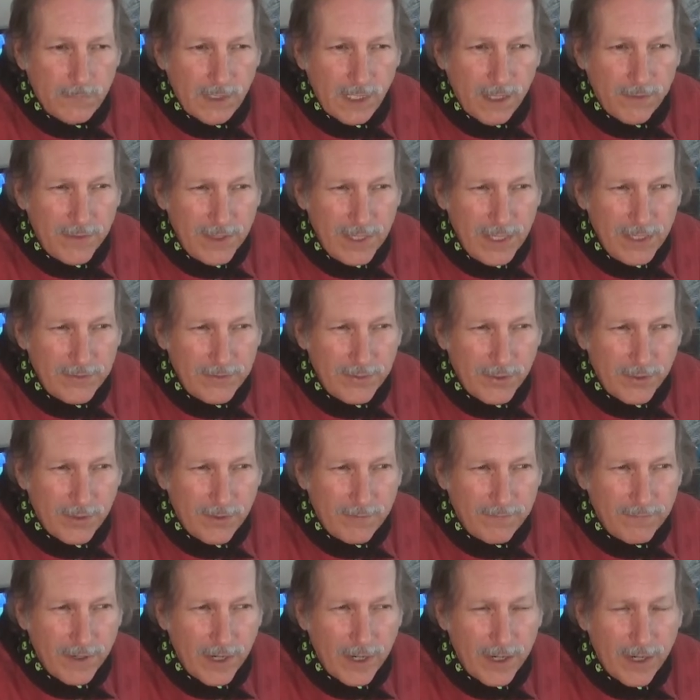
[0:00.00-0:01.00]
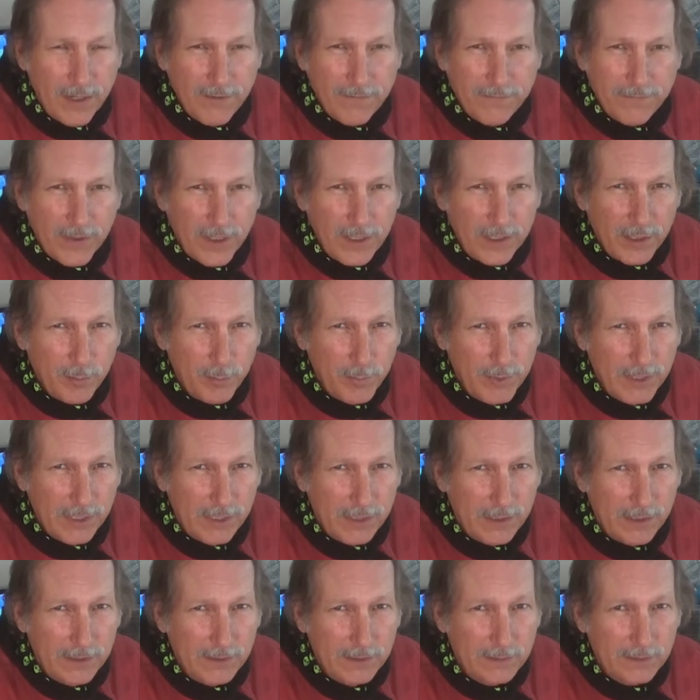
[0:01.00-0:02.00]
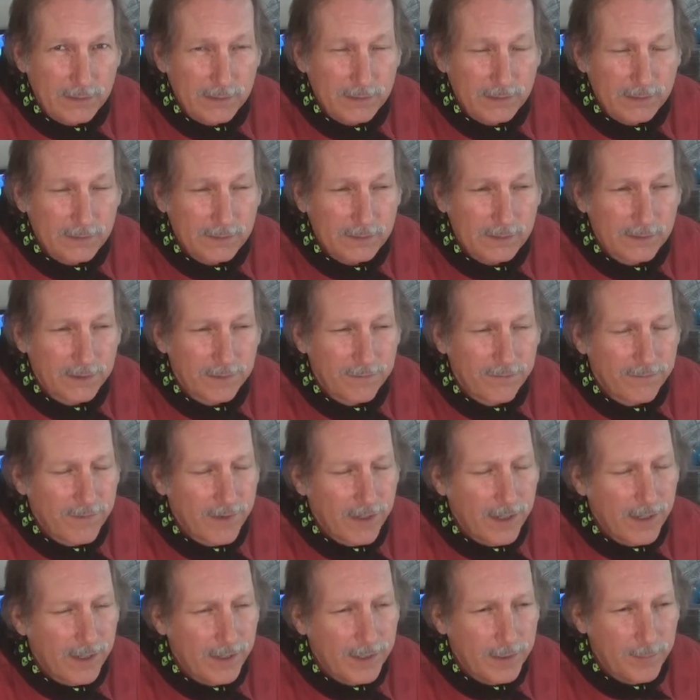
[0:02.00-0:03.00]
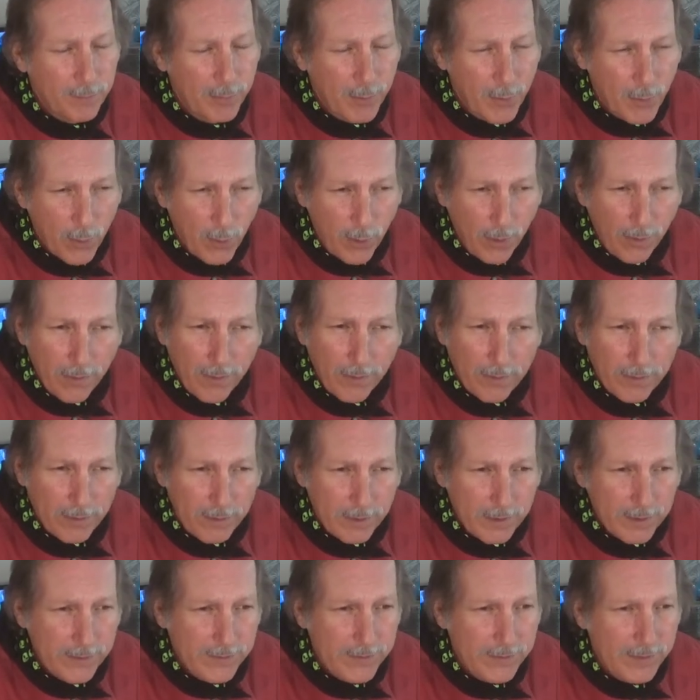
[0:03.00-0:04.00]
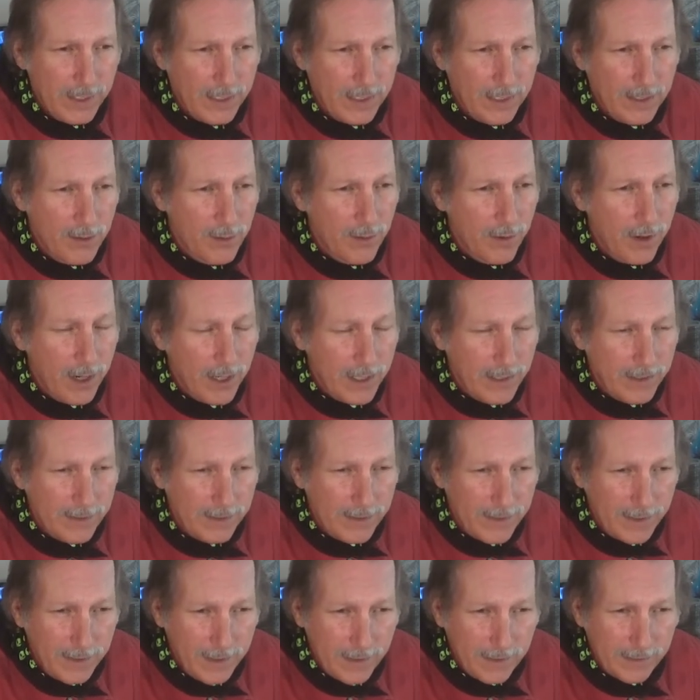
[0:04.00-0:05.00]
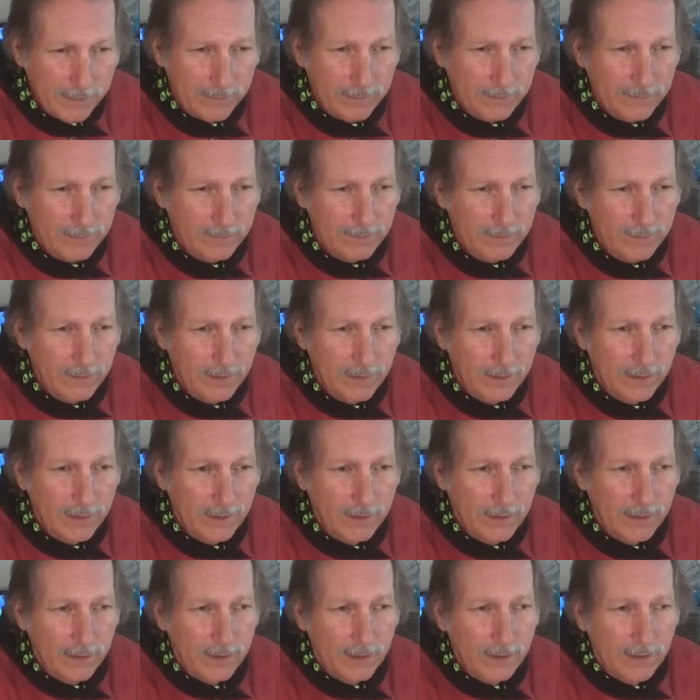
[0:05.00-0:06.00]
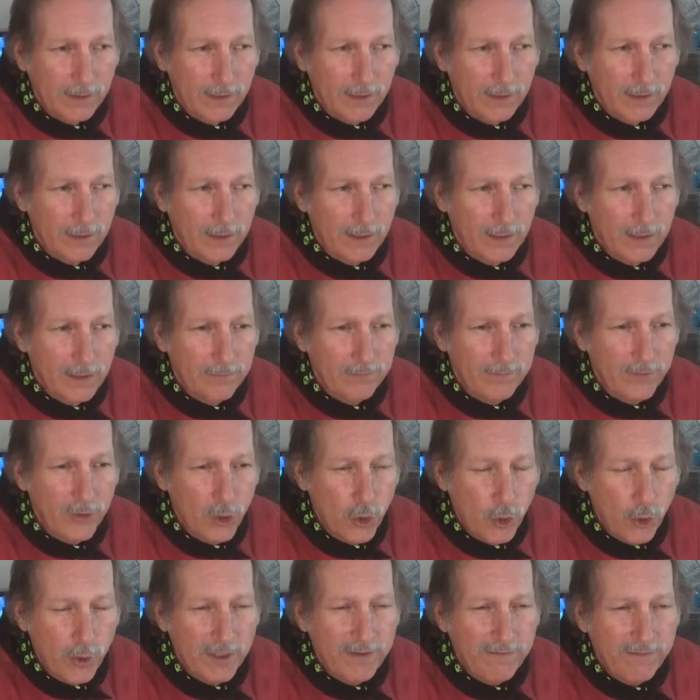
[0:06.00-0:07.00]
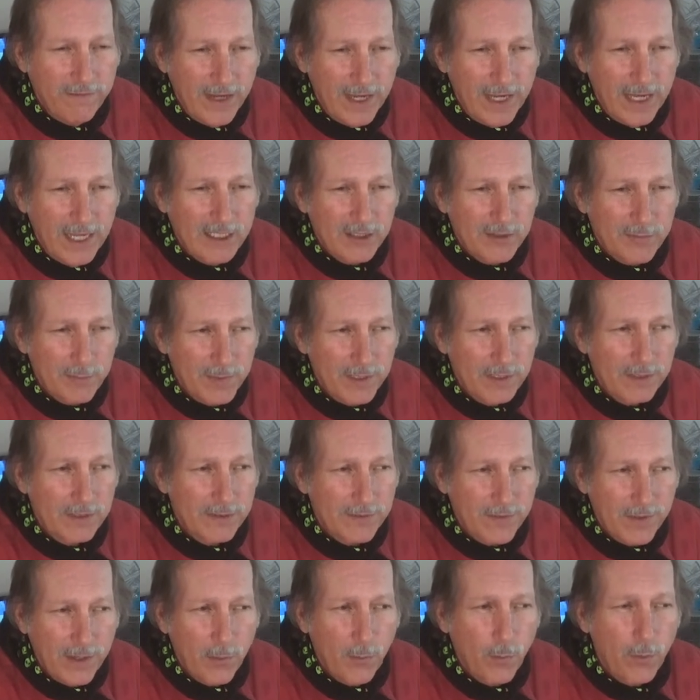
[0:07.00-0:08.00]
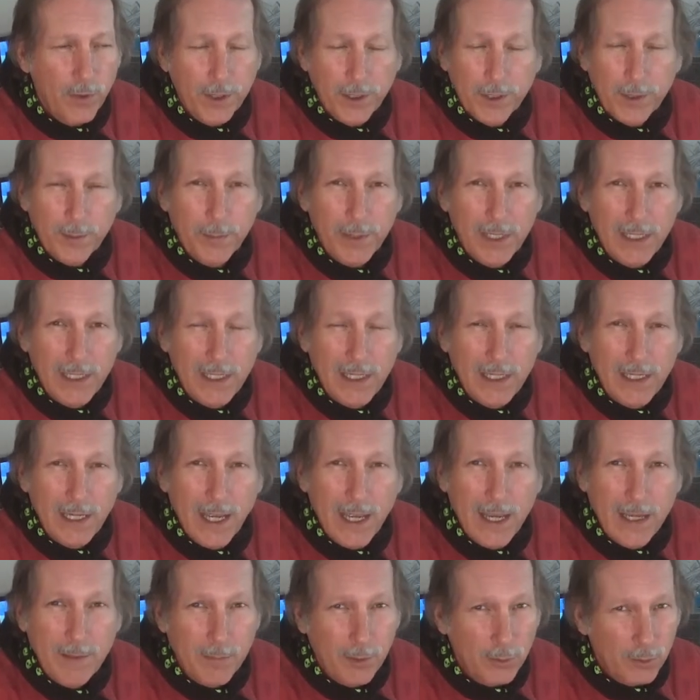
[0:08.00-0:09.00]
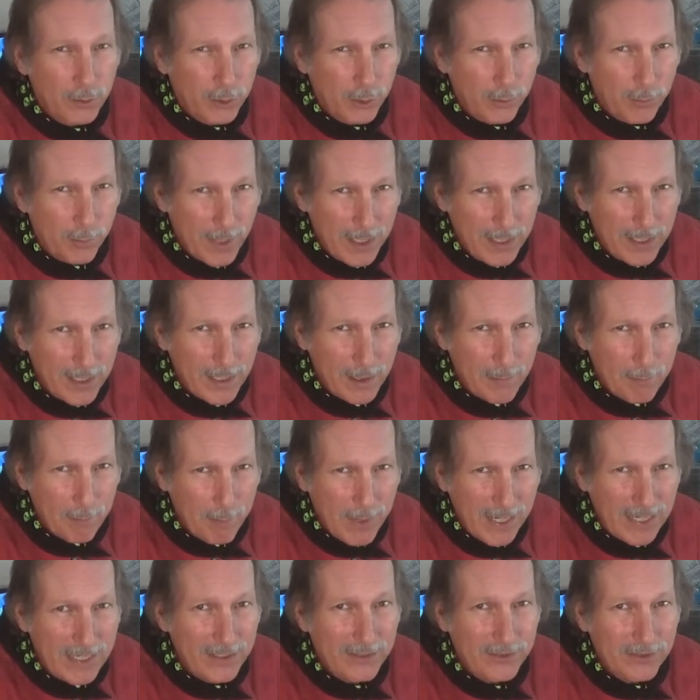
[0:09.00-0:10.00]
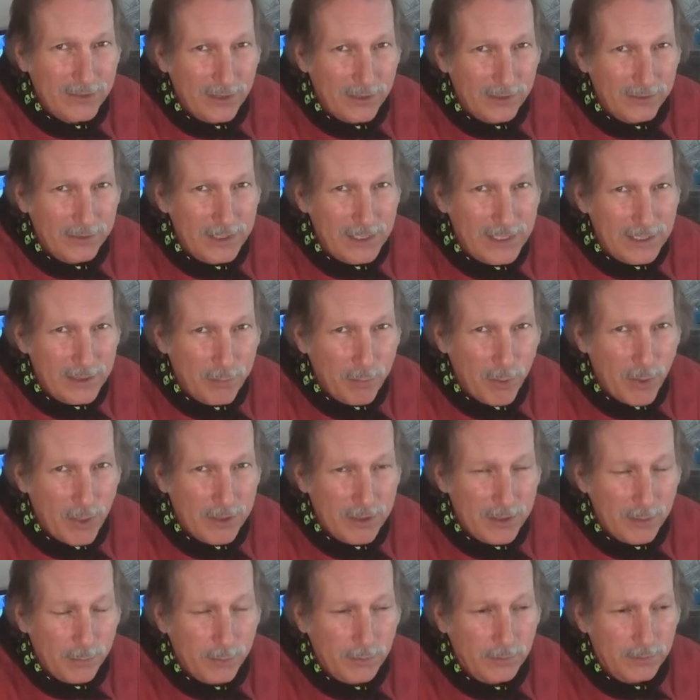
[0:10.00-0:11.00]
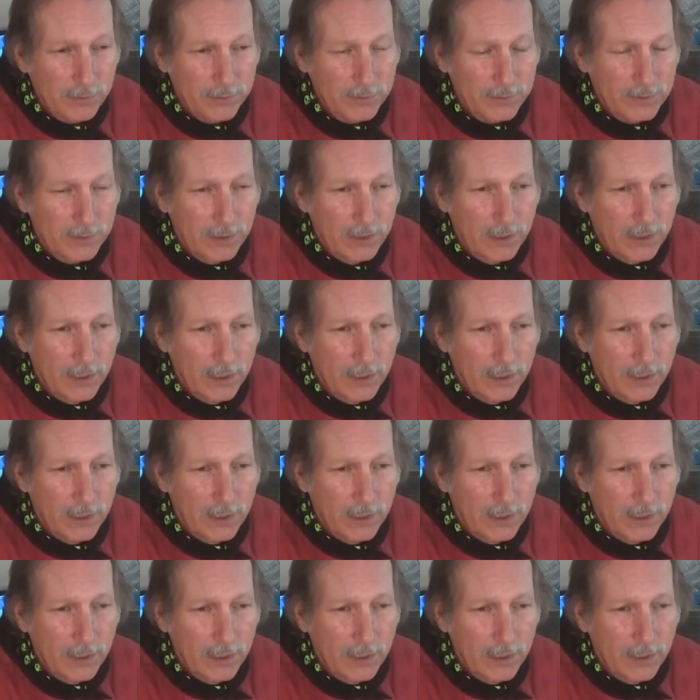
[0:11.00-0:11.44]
These are very fundamental. They're very important. There is a great deal of new advancements that we're going to be able to make based on these principles.